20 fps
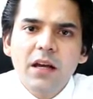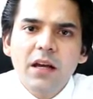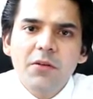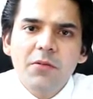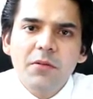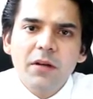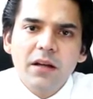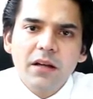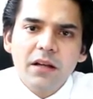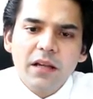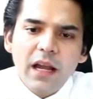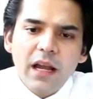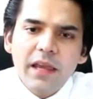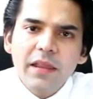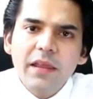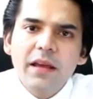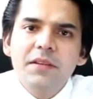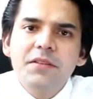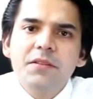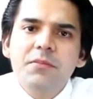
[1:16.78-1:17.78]
Now,
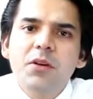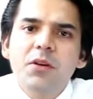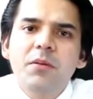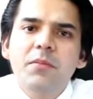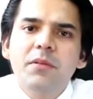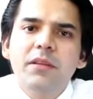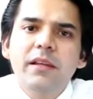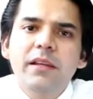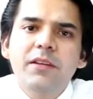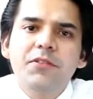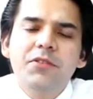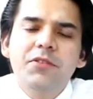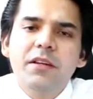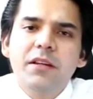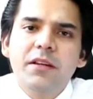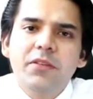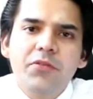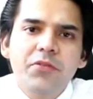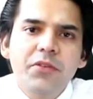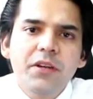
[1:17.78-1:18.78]
Quaid-e-Azam Muhammad Ali Jinnah,